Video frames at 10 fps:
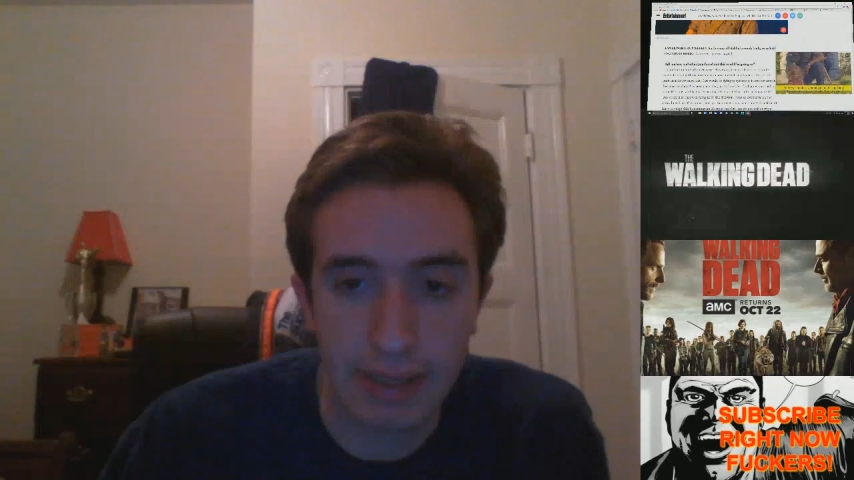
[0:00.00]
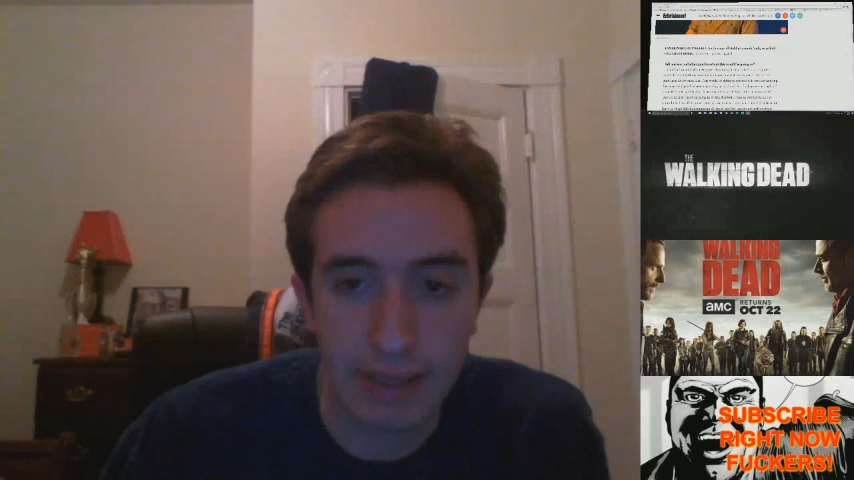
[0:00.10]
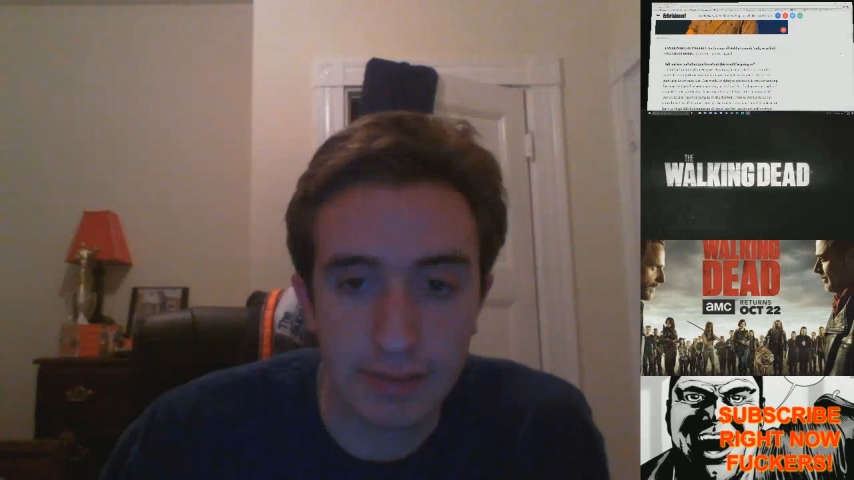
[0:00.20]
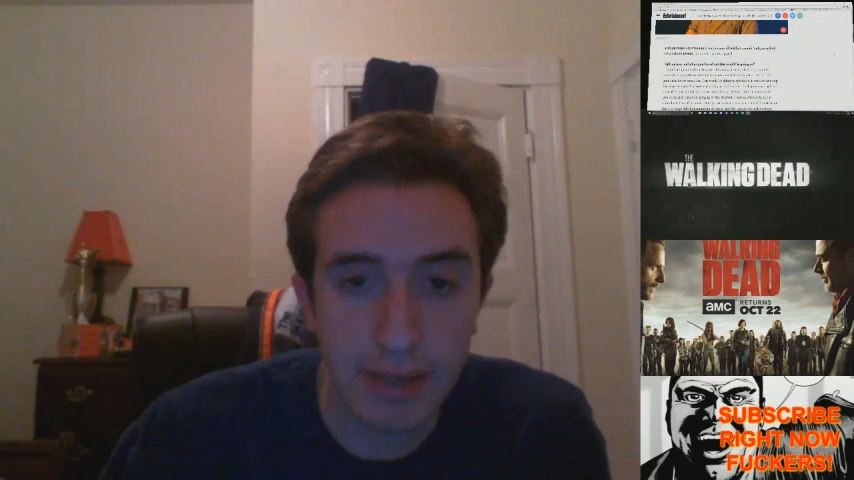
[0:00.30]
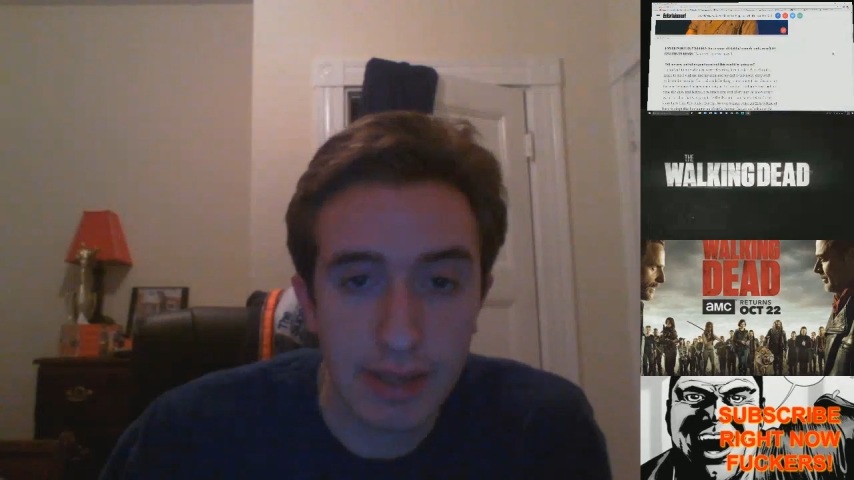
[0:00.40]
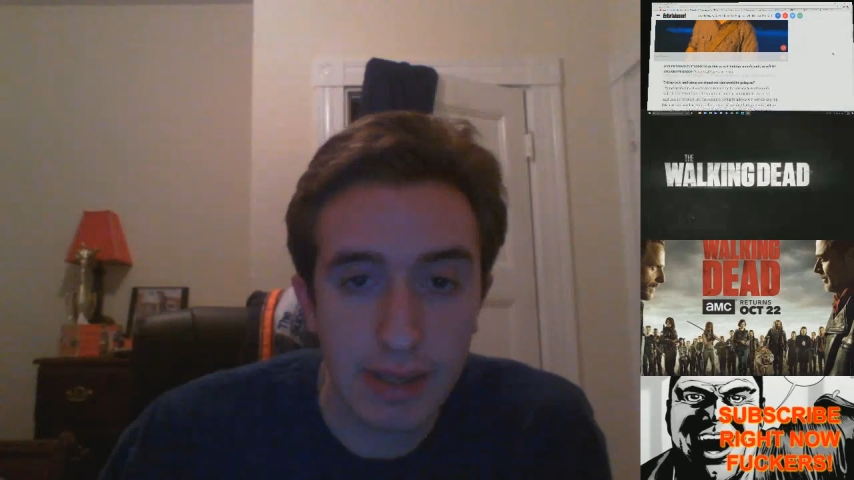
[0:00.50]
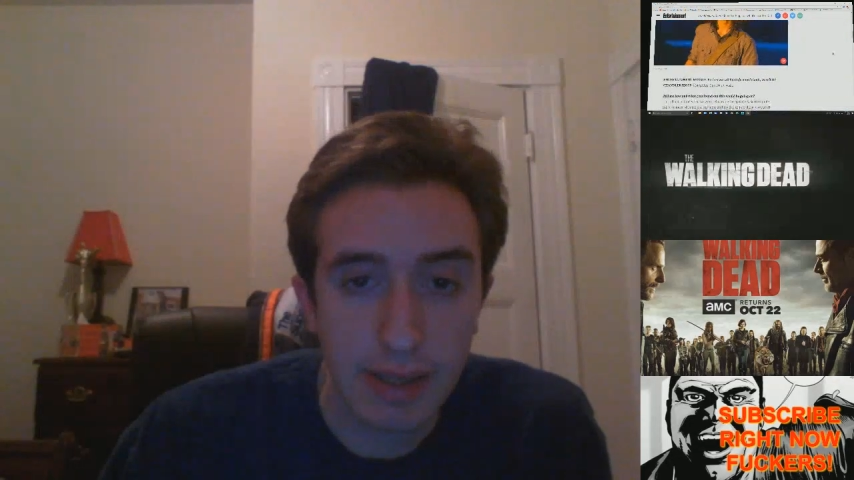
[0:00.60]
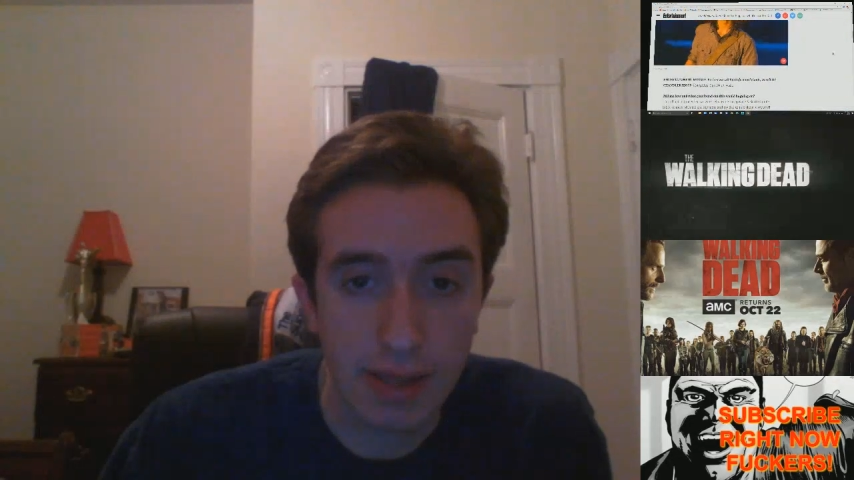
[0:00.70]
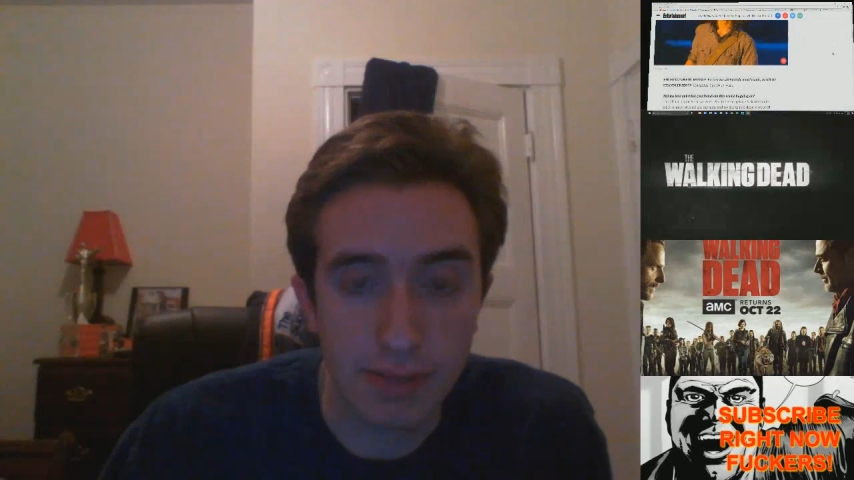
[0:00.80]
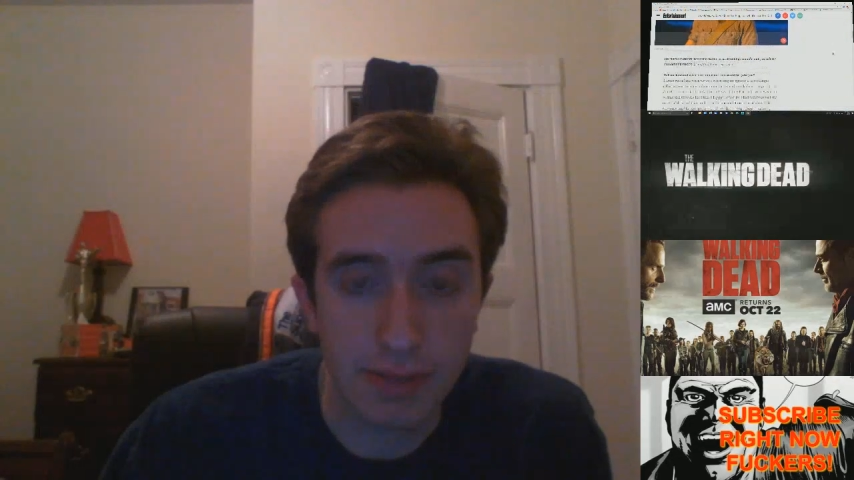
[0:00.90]
and
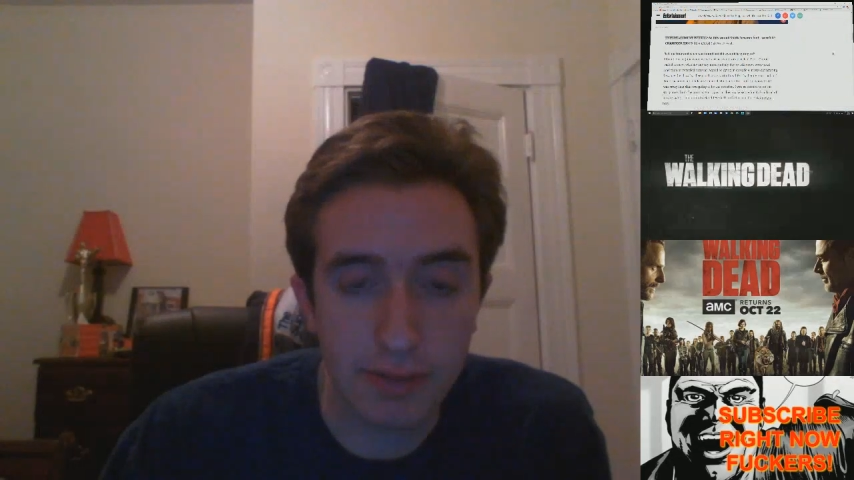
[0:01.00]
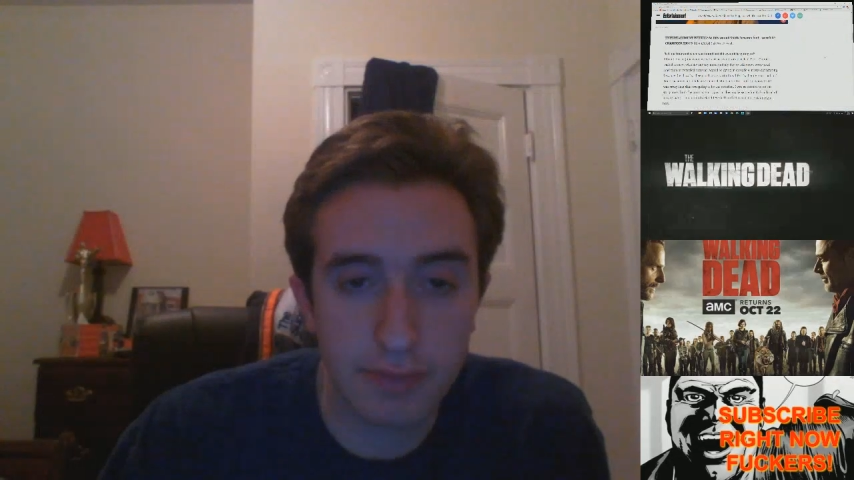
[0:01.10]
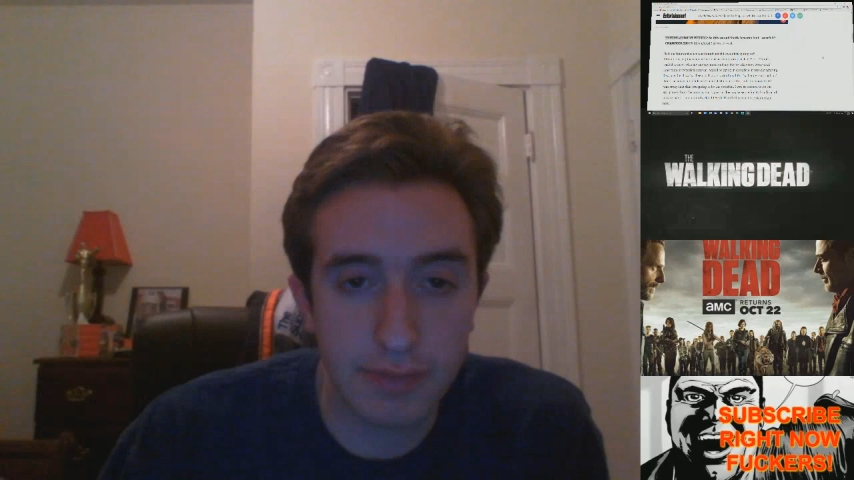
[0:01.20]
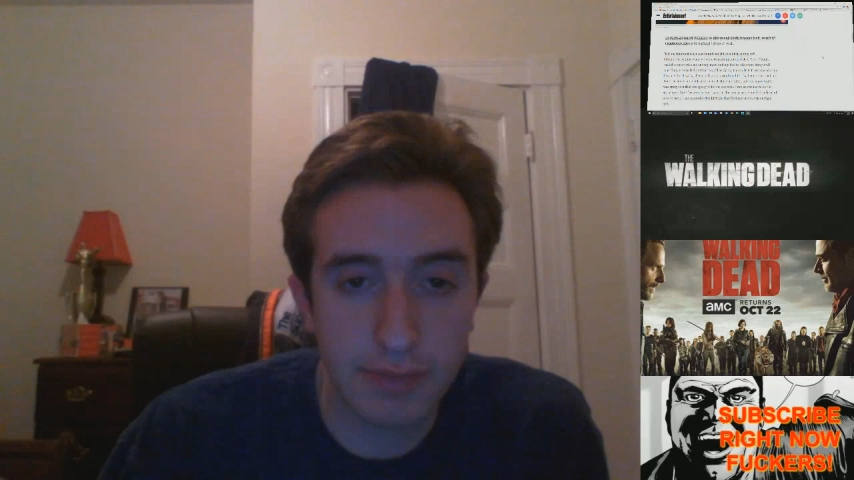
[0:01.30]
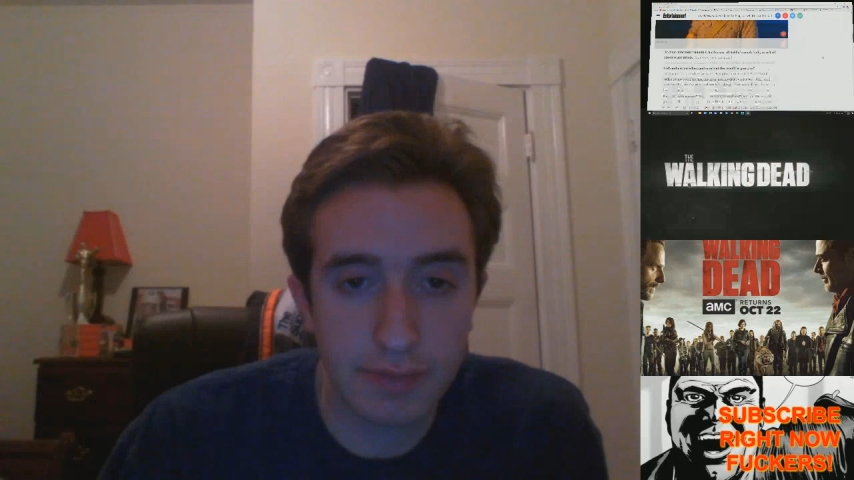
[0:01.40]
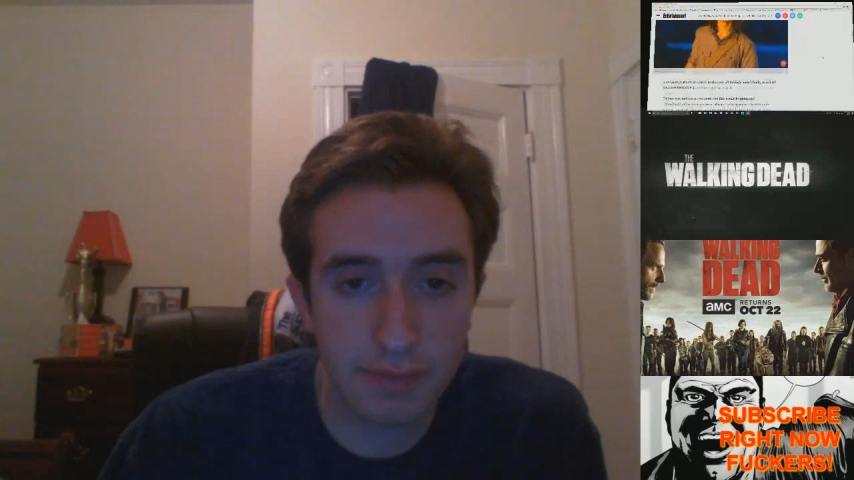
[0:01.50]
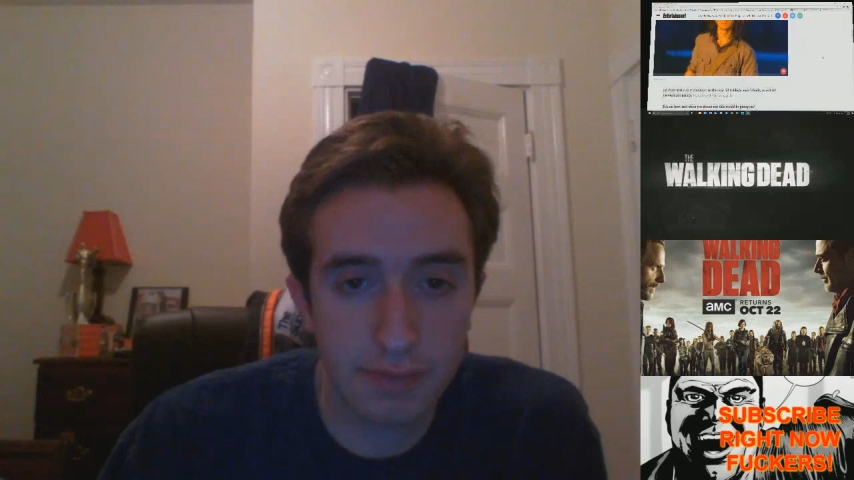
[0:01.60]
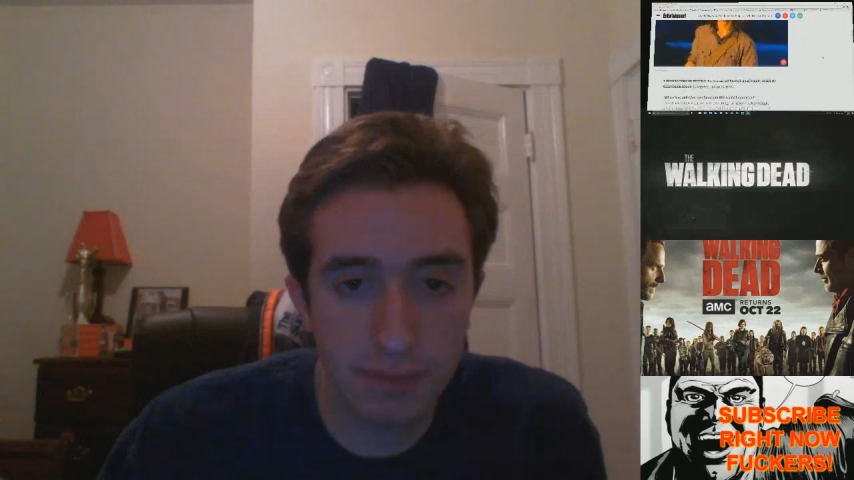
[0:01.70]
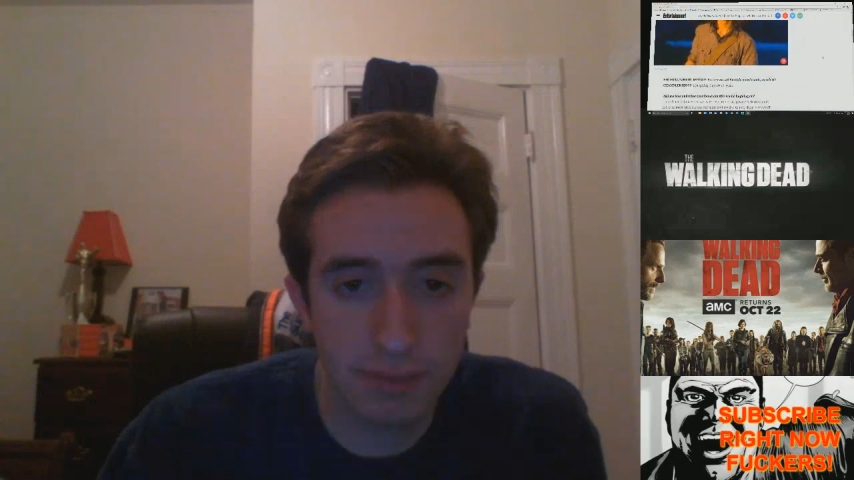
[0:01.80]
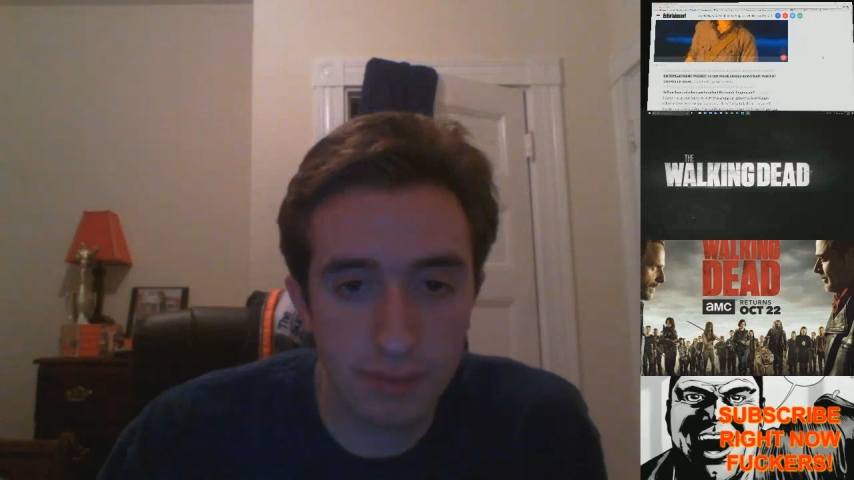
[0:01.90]
there's
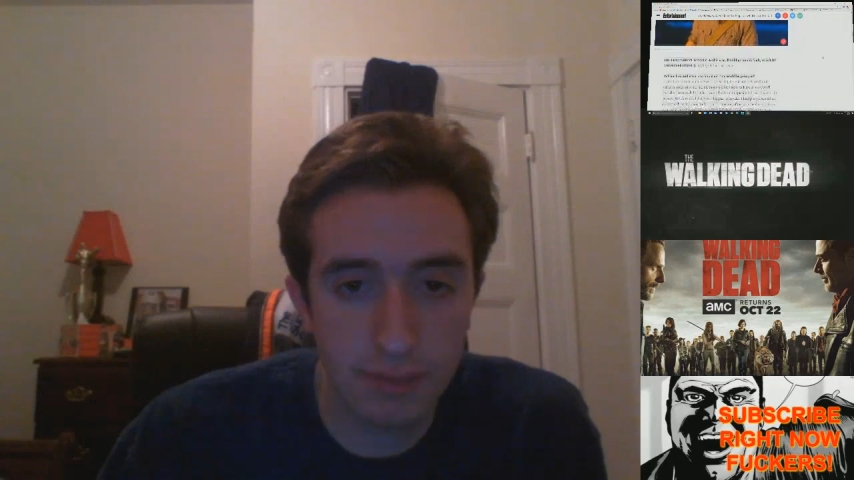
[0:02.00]
this